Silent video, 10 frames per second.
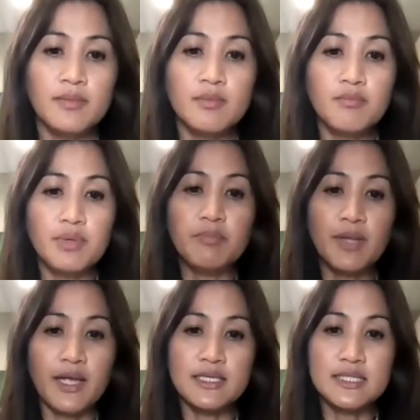be
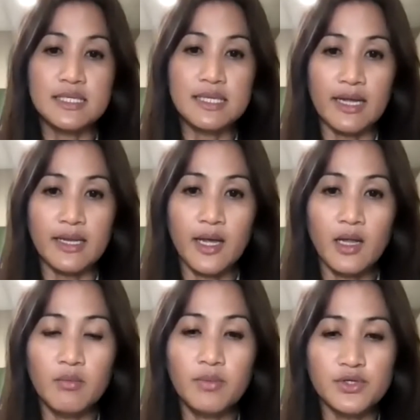placed in that
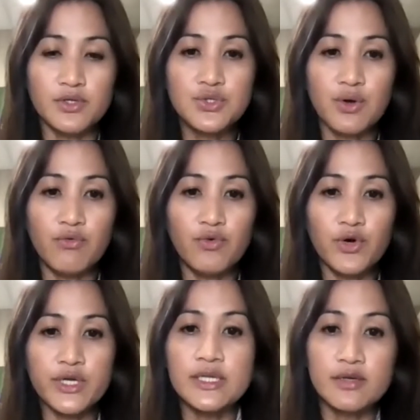elbow to
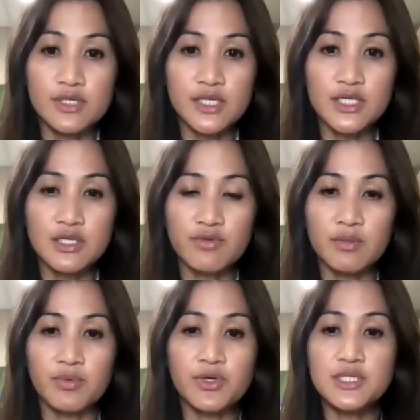avoid irritation of the
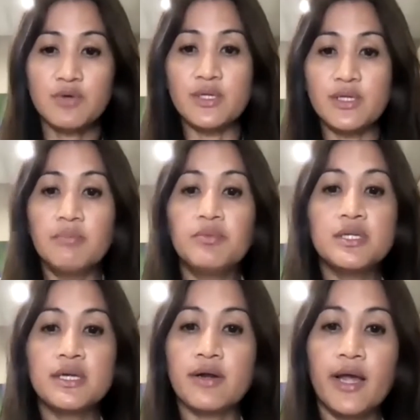bursa when they put
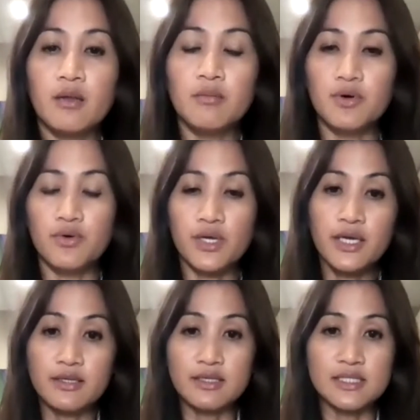their elbow
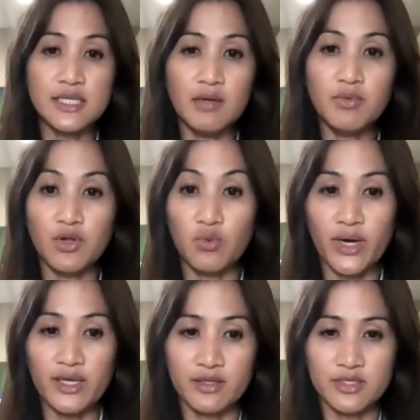in the table
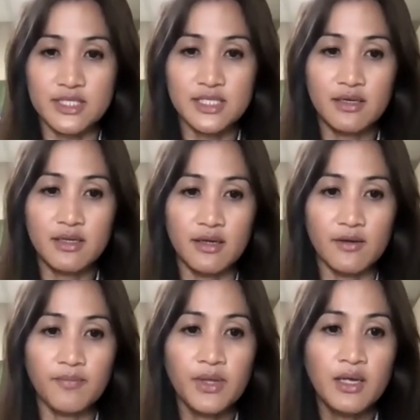while they're
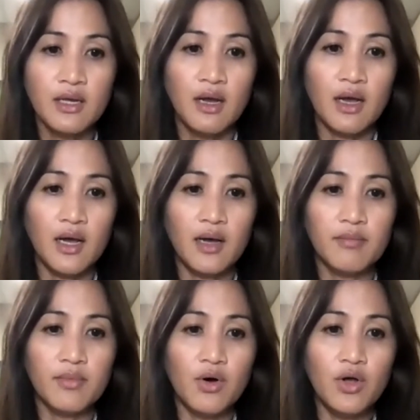studying.
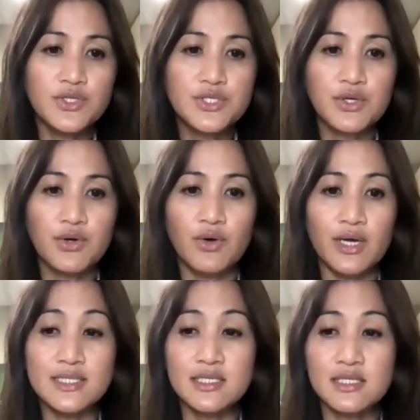Also,
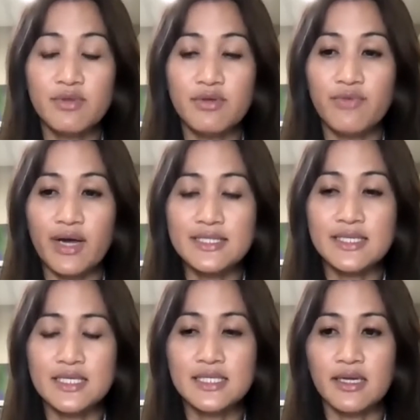assistive
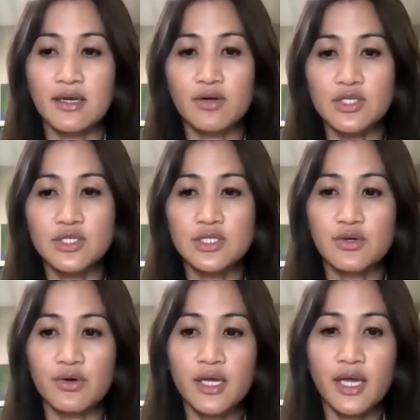devices like crutches
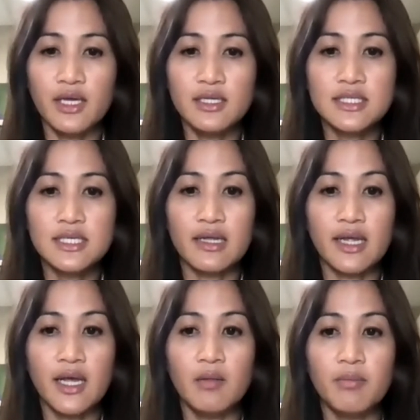or canes
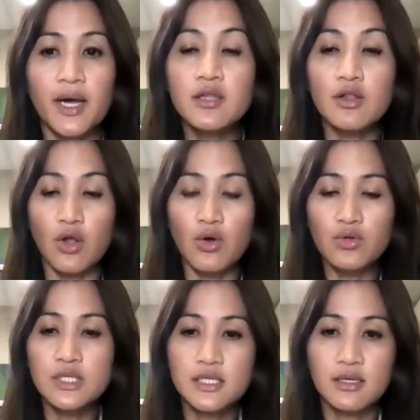can help
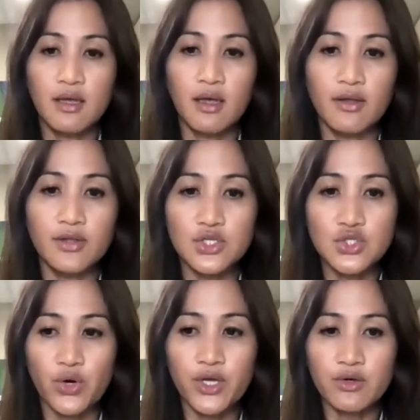unload the
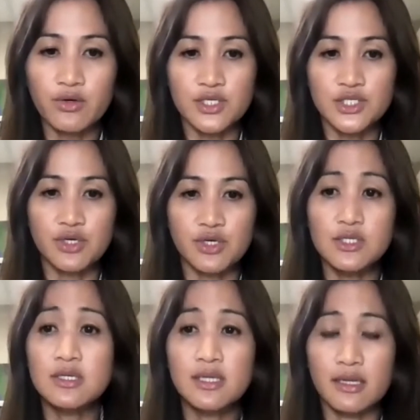joint or the
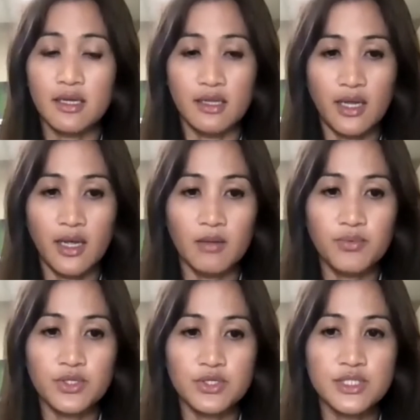structure, and that can help
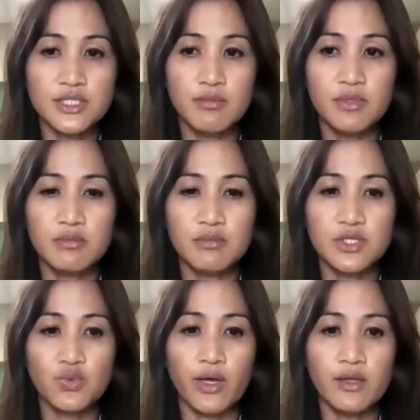with your symptom as
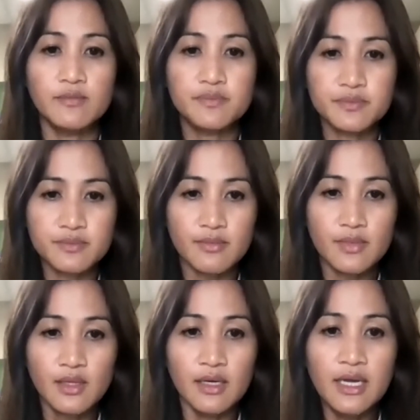well.
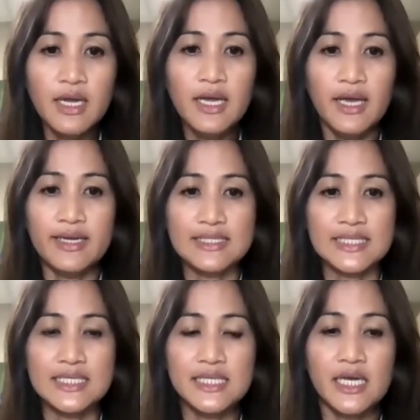And as
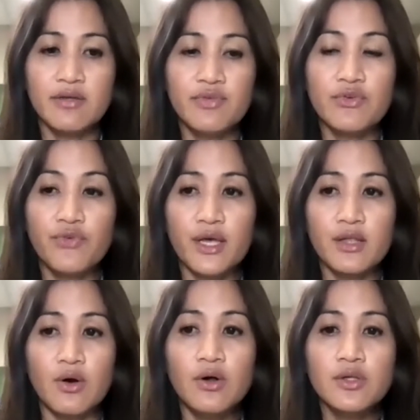I said, if you fail
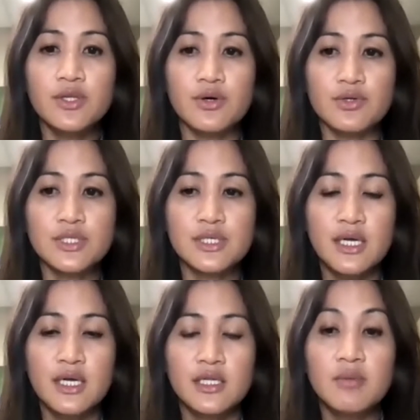all those,
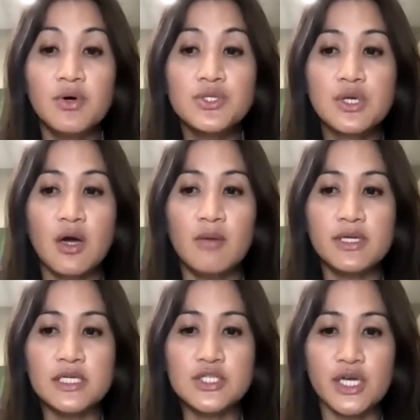the most
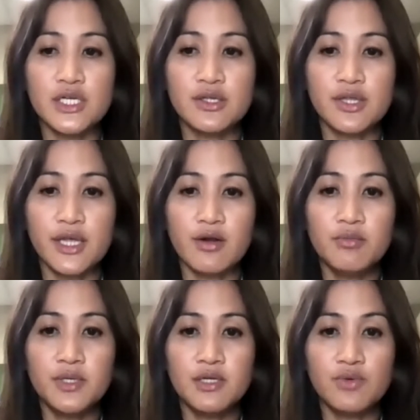common injection
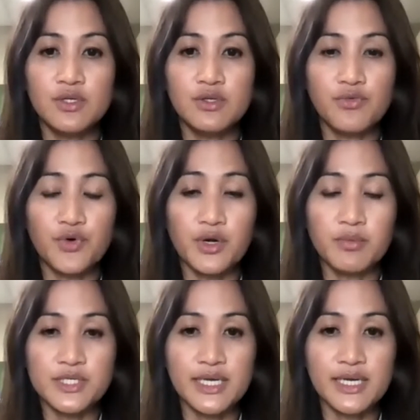therapy that we do for a
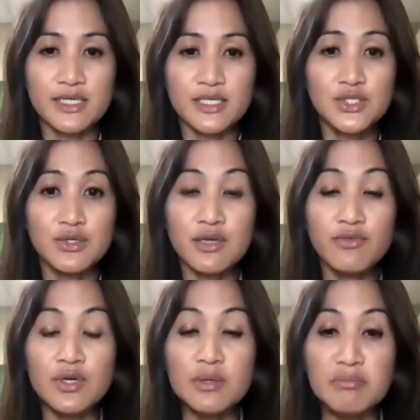bursitis to give
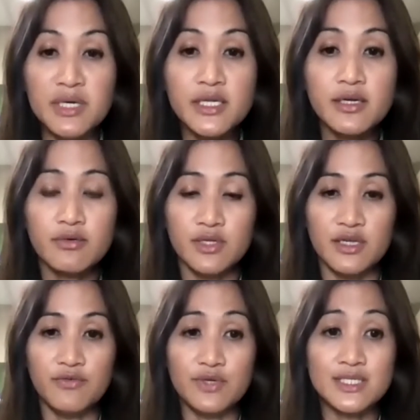you immediate
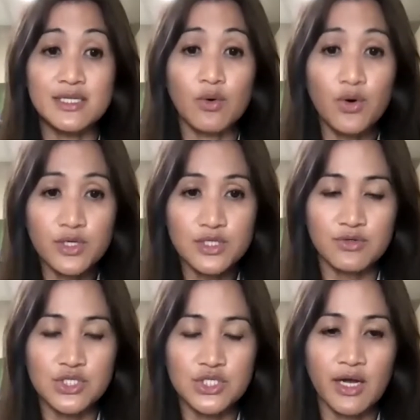relief is the
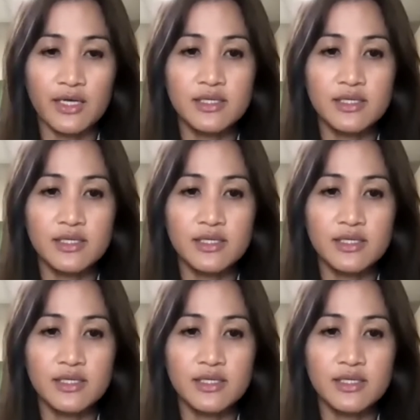cortisone shot.